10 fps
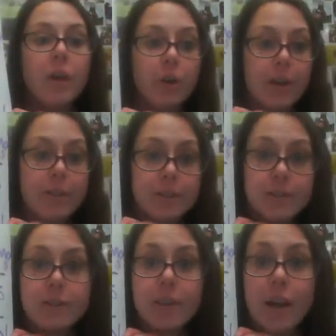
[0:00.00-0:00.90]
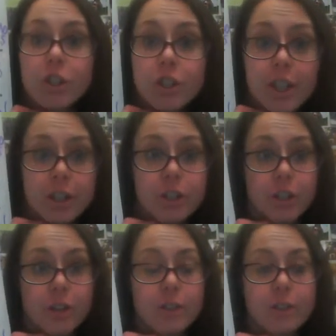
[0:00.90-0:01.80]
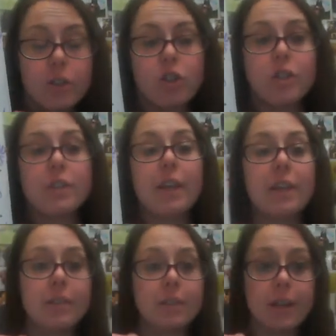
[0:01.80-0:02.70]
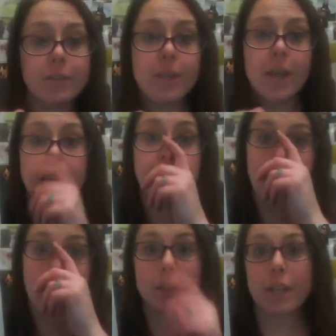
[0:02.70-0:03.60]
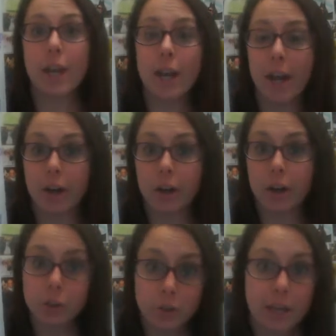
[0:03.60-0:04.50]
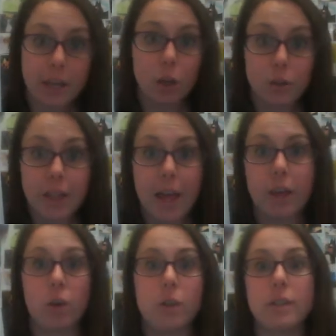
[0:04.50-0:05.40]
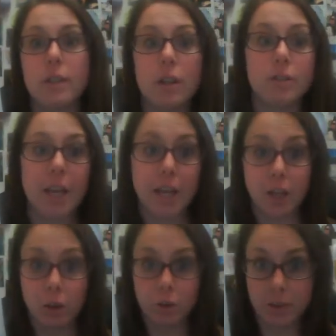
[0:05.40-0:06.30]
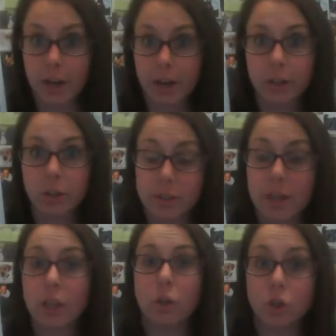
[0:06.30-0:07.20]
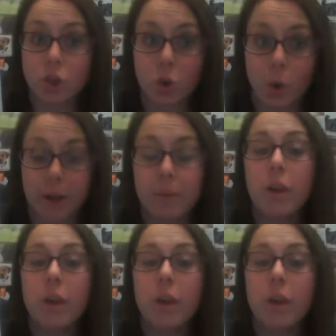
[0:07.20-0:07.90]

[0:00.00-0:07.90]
Okay, this is conjugation. This is just like instead of saying yo tener, you say yo tengo. Instead of saying yo ser, you say yo soy.